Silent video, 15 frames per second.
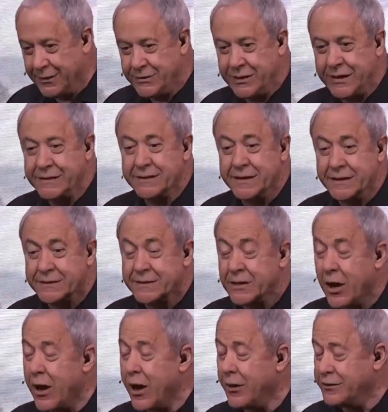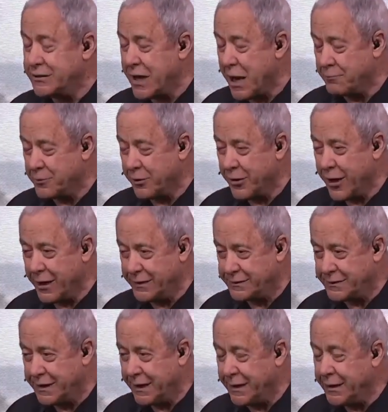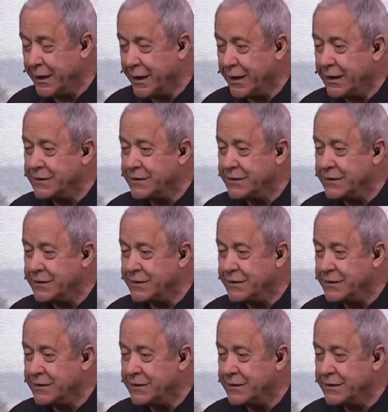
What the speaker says: Jesus on chapter 19